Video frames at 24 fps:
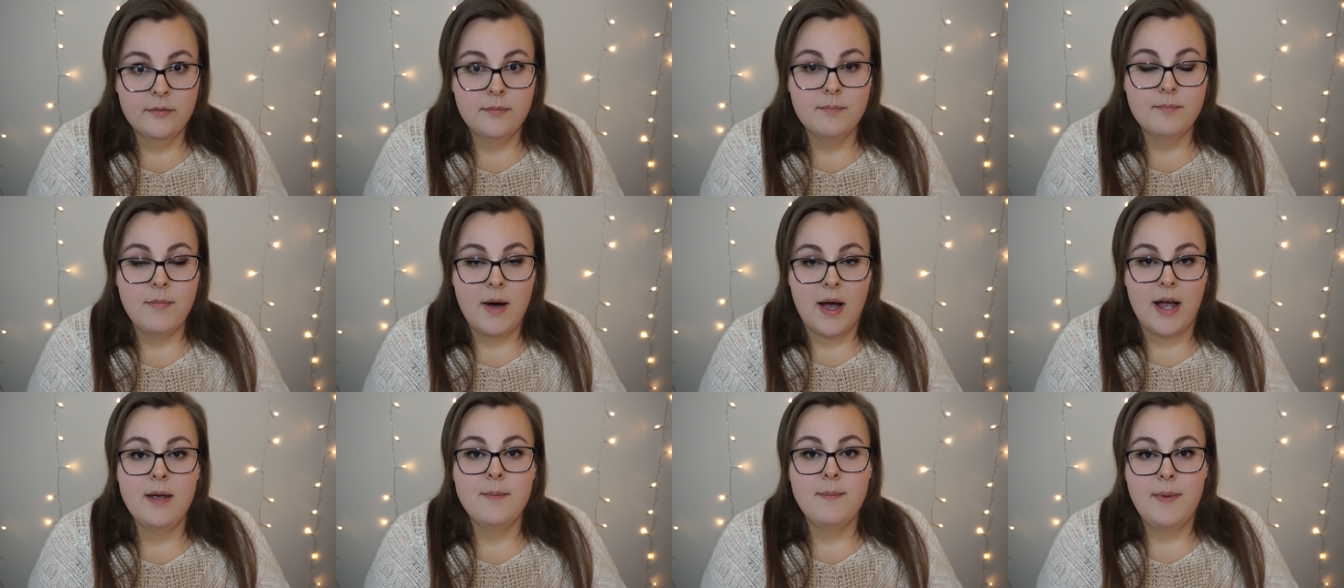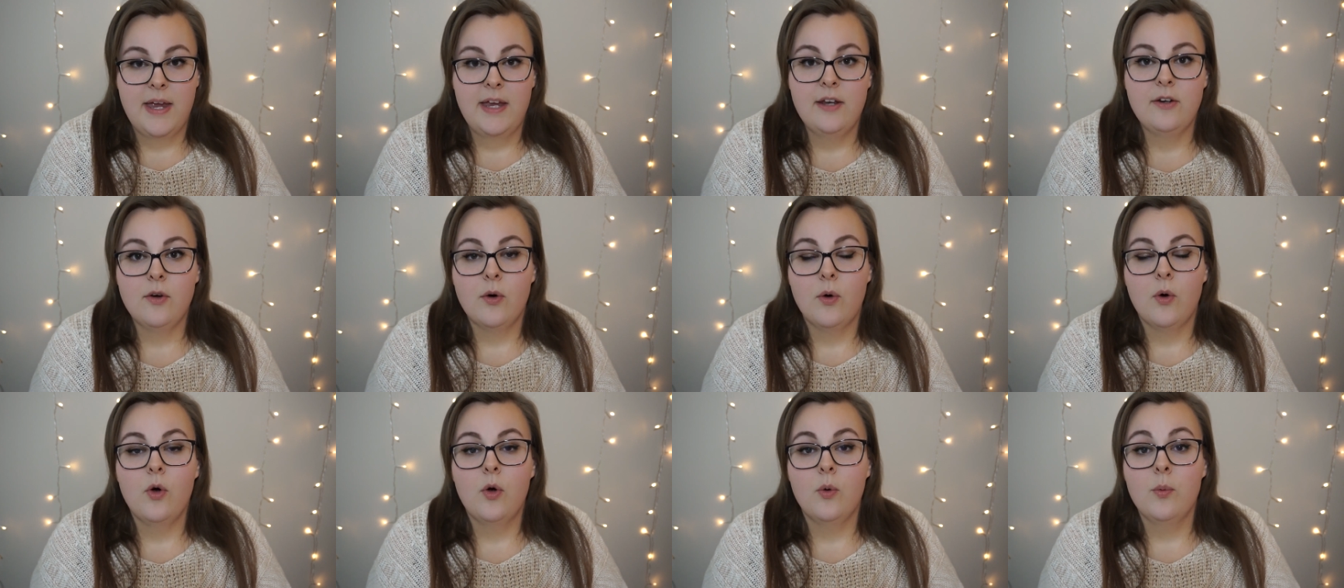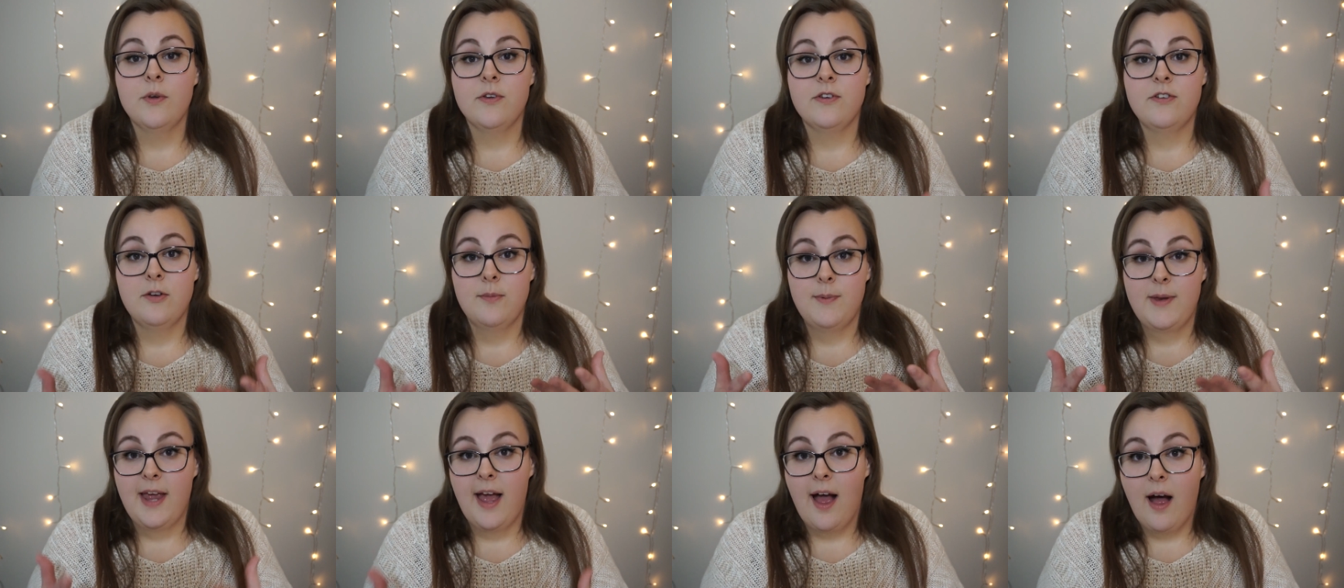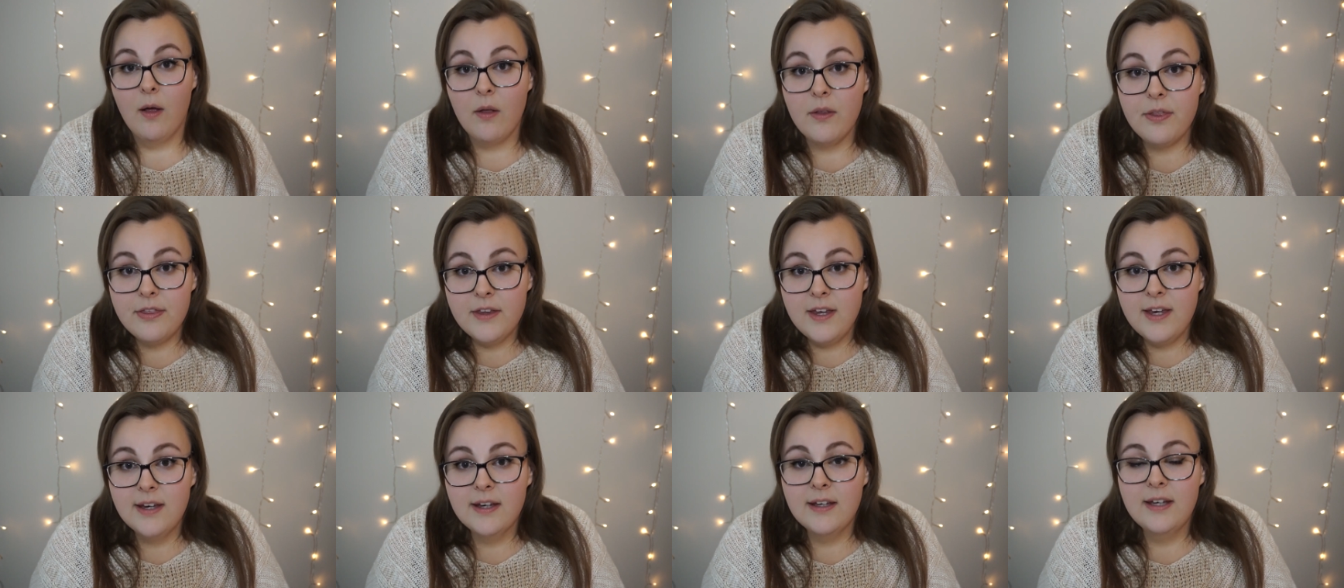My main goal was to be
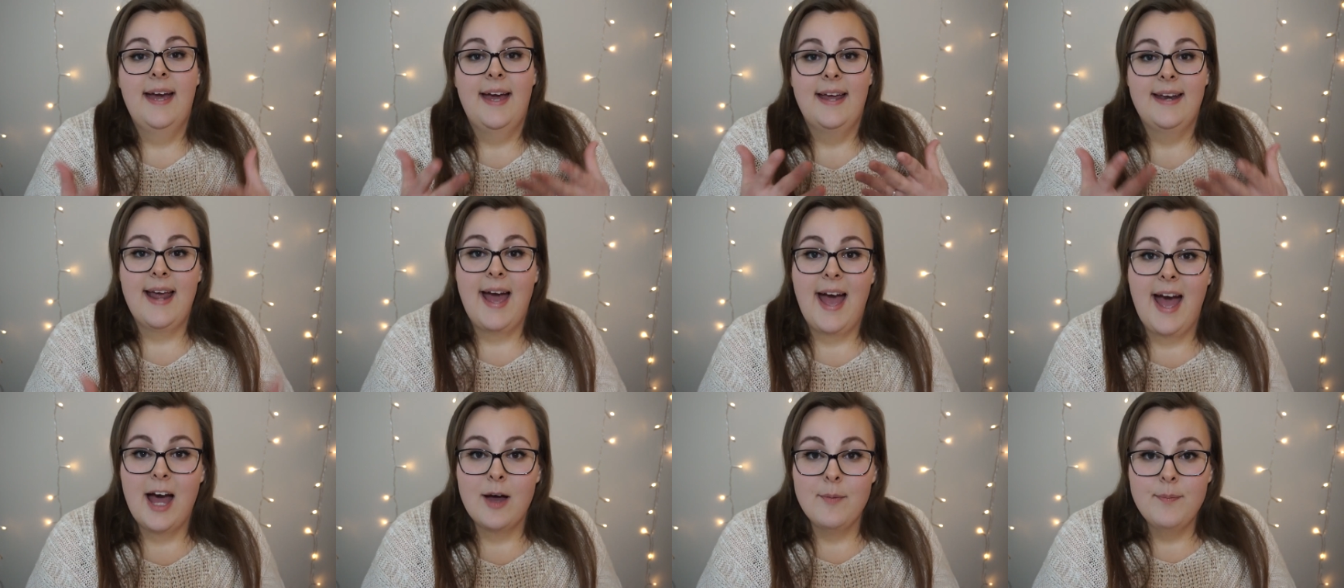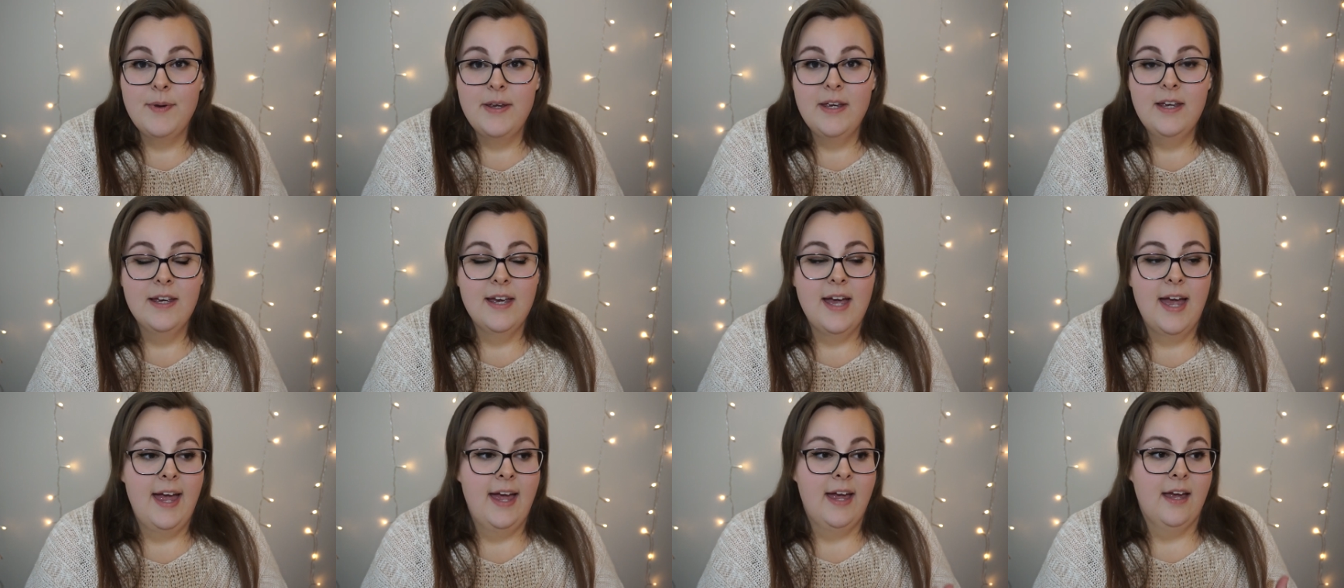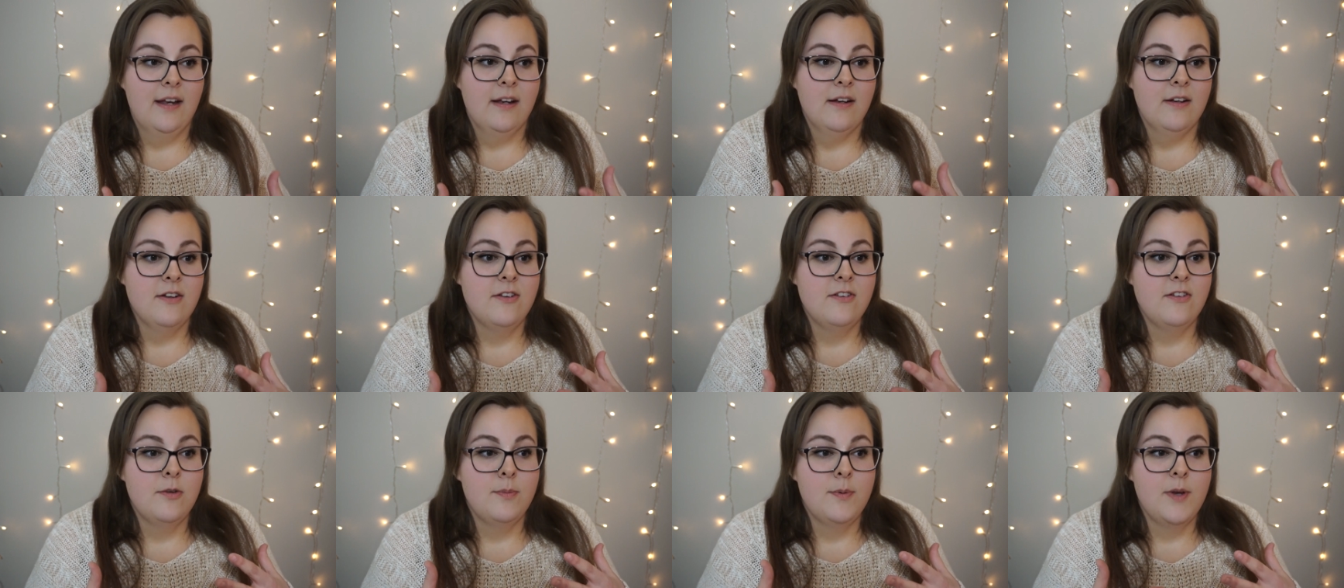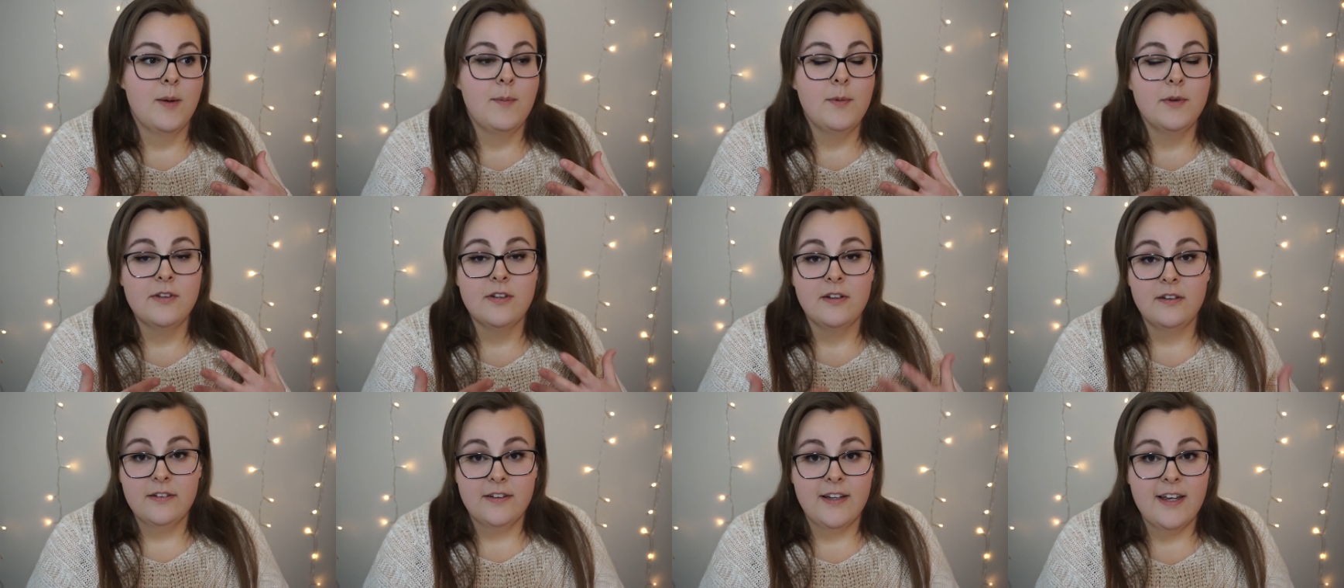healthy and happy and to be able
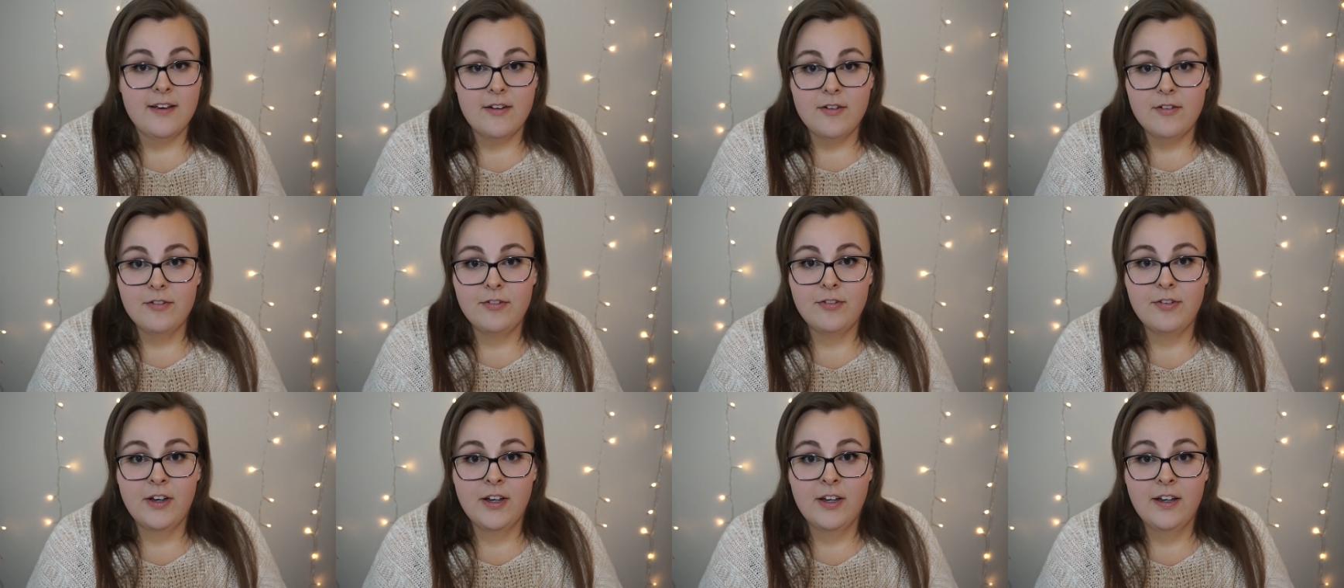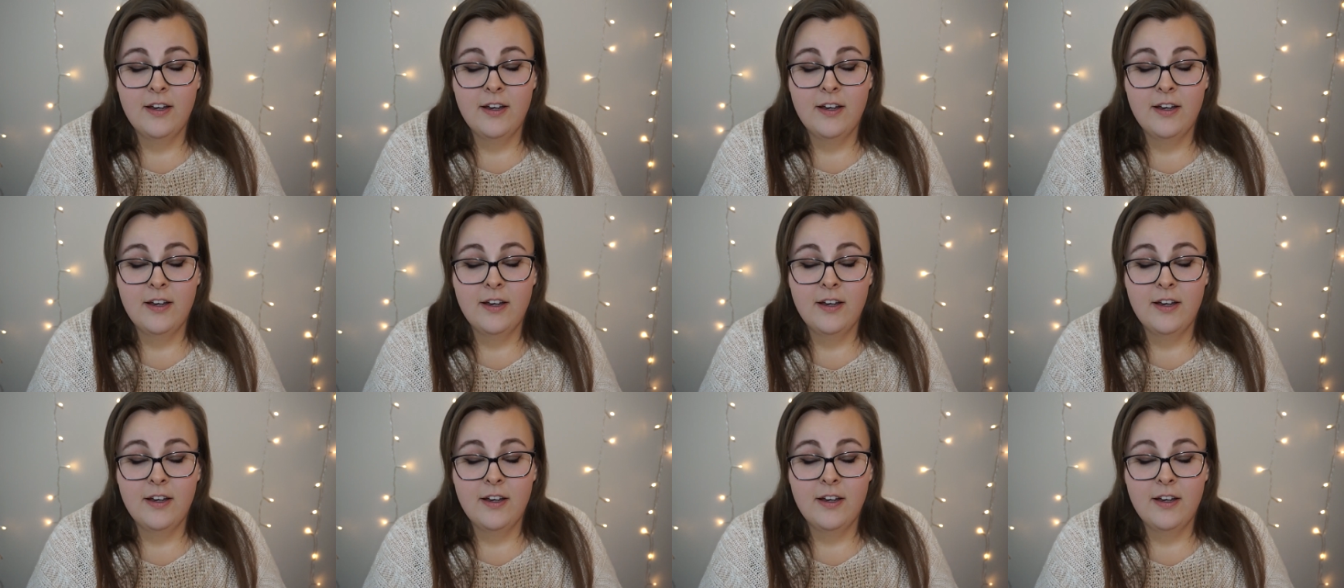to live